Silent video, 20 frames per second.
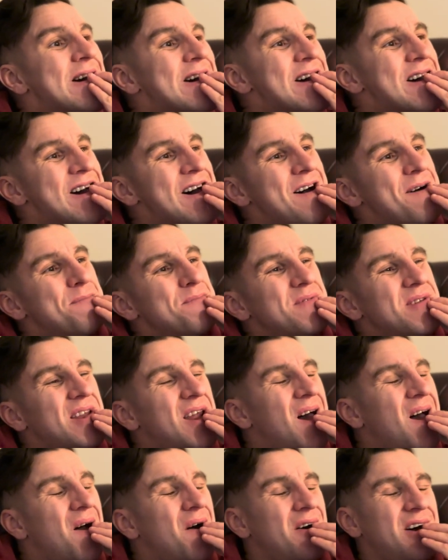
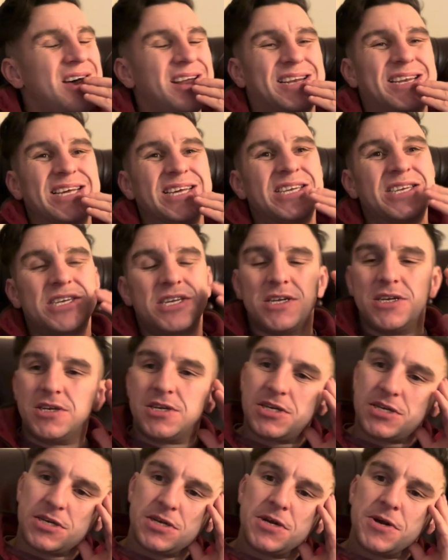at a
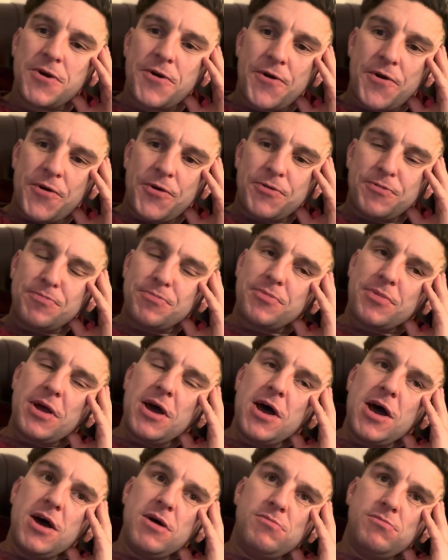distance.
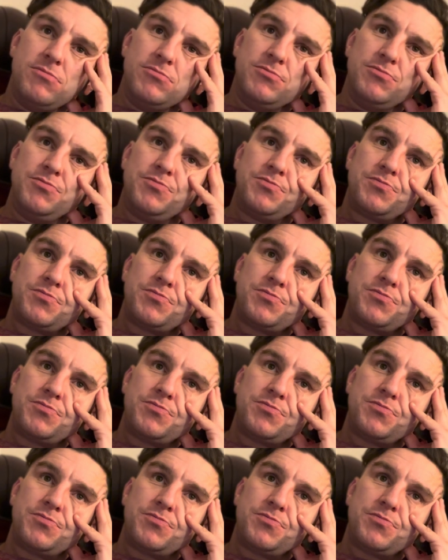But